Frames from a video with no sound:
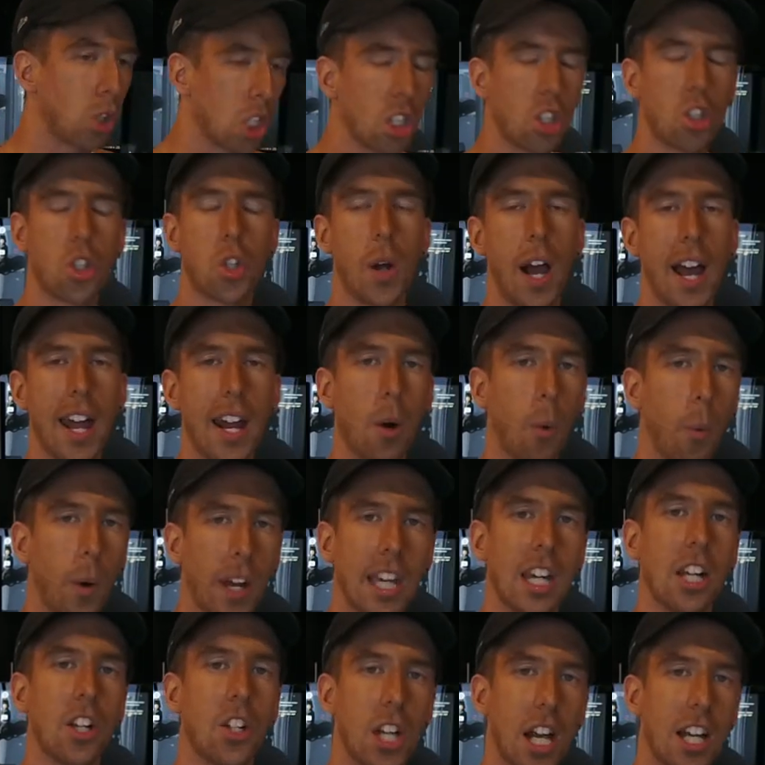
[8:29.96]
just trying to
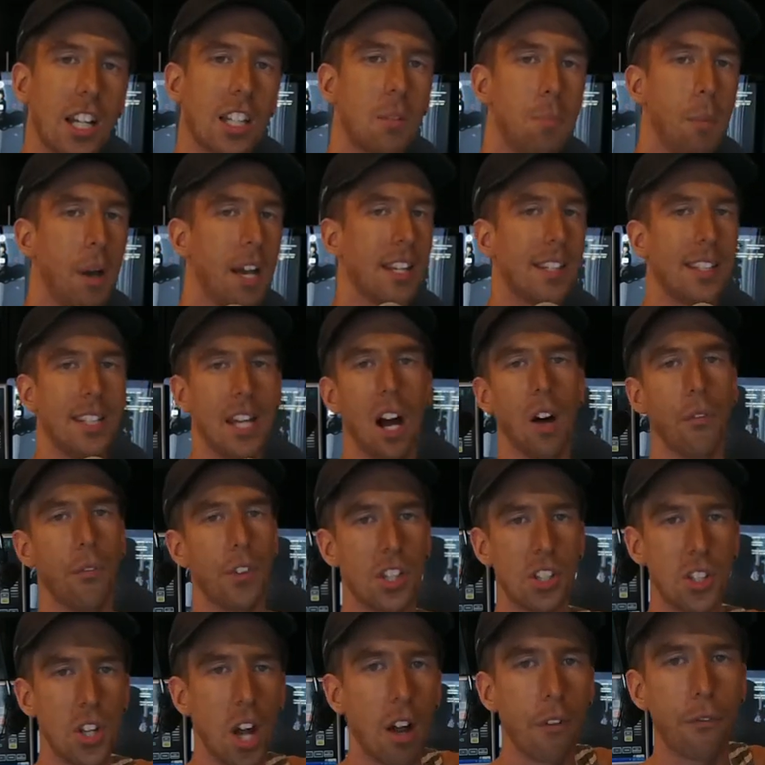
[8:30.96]
readjust myself.
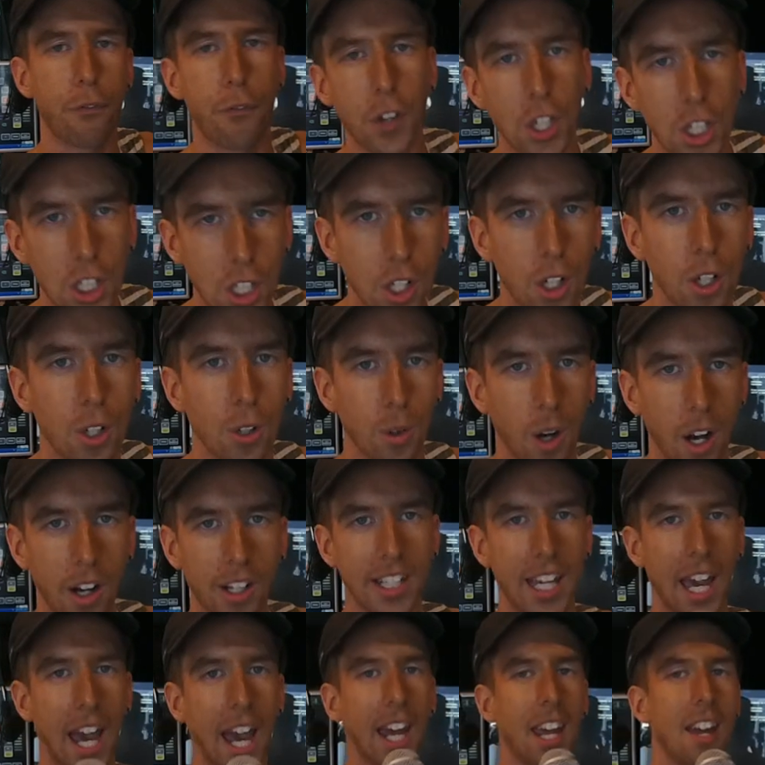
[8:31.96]
It's not for you,
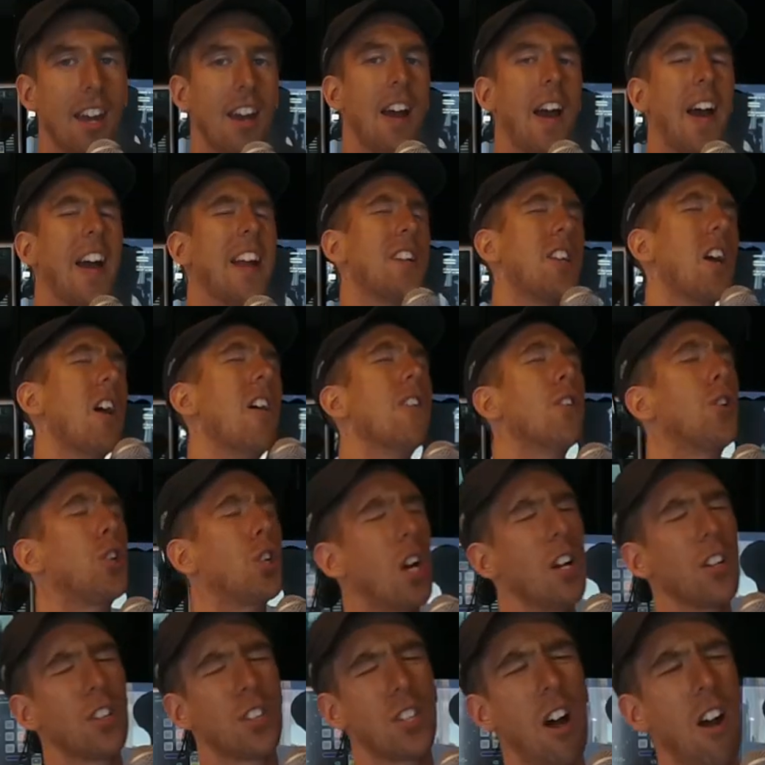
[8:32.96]
okay? And don't
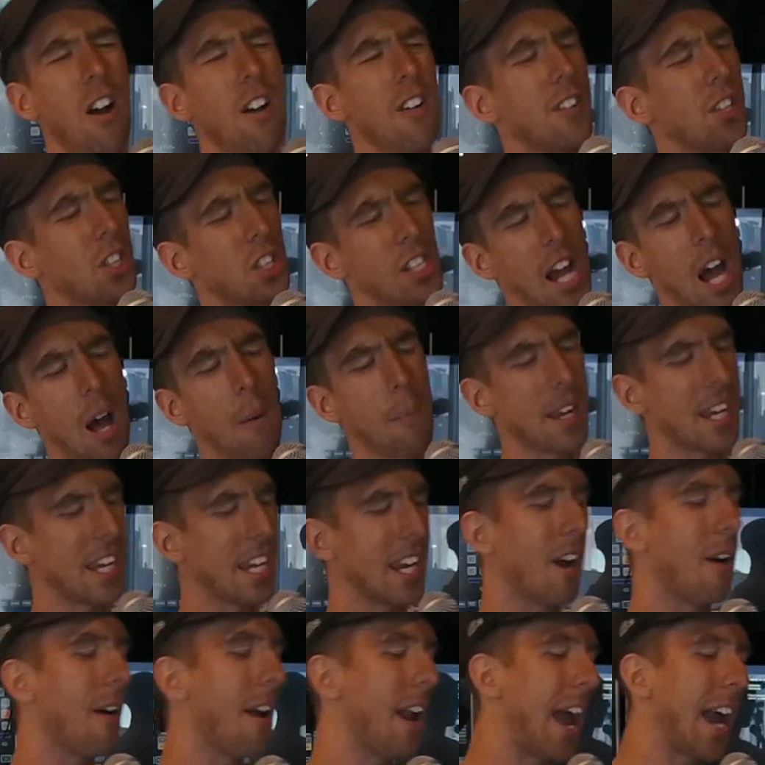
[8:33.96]
don't come
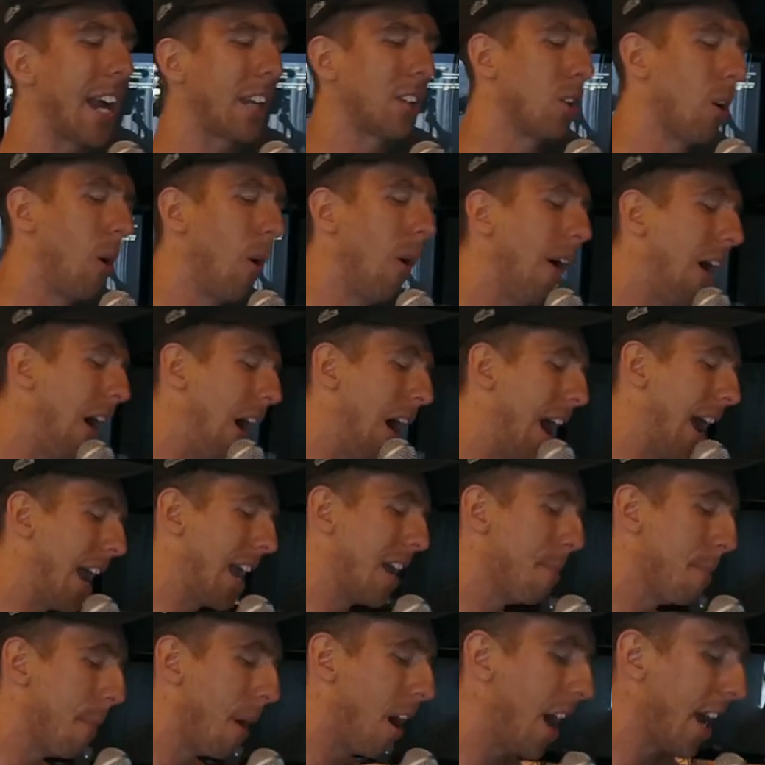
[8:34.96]
here and act all high
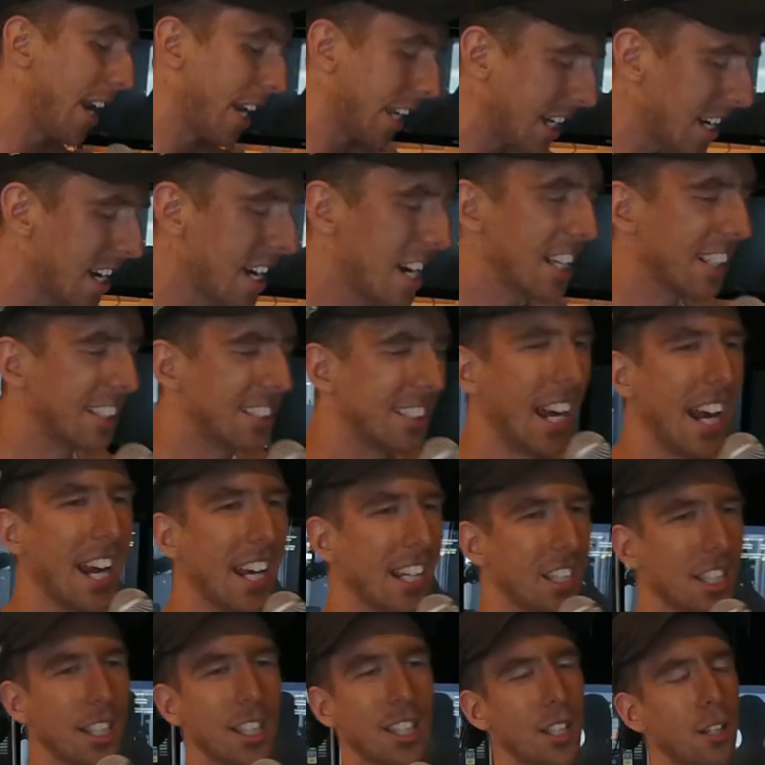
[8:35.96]
and mighty,
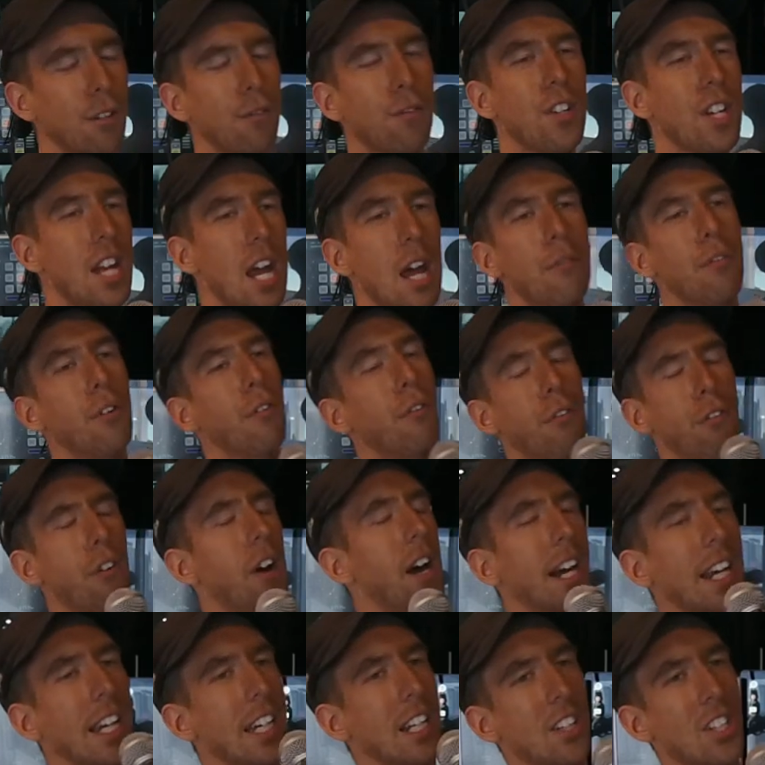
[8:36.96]
saying that you've never
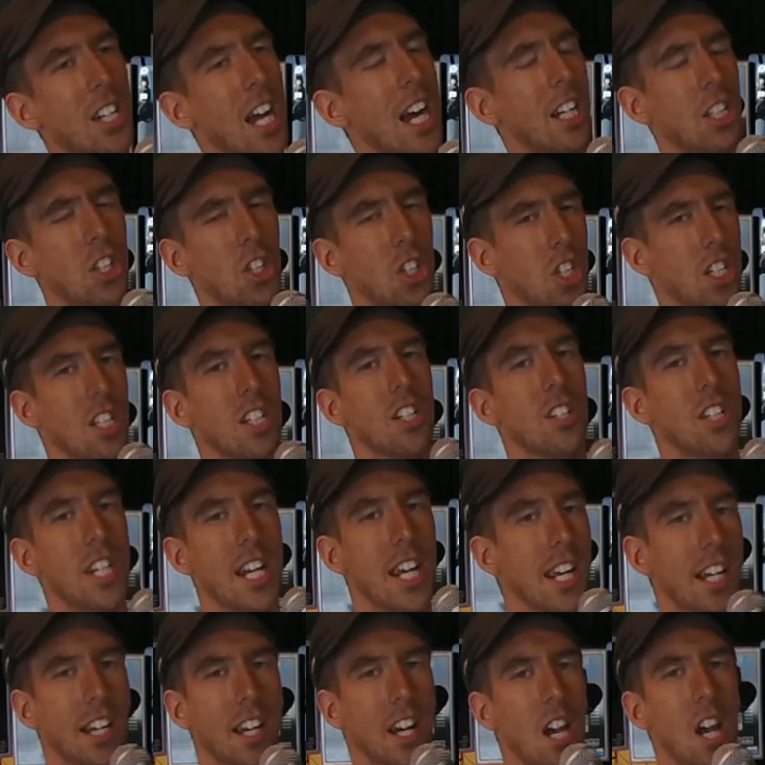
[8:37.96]
fucking touched your
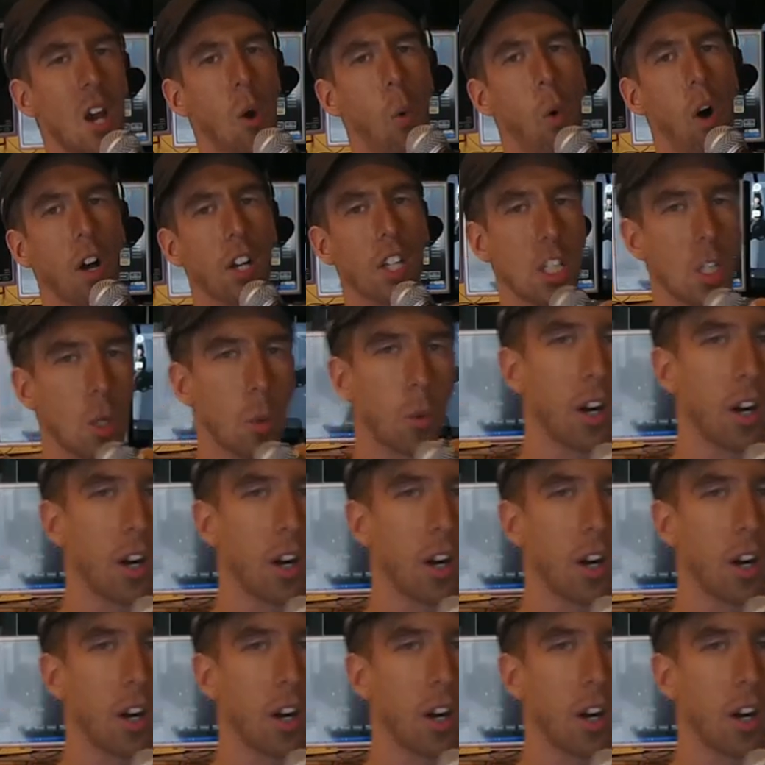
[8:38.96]
dick while you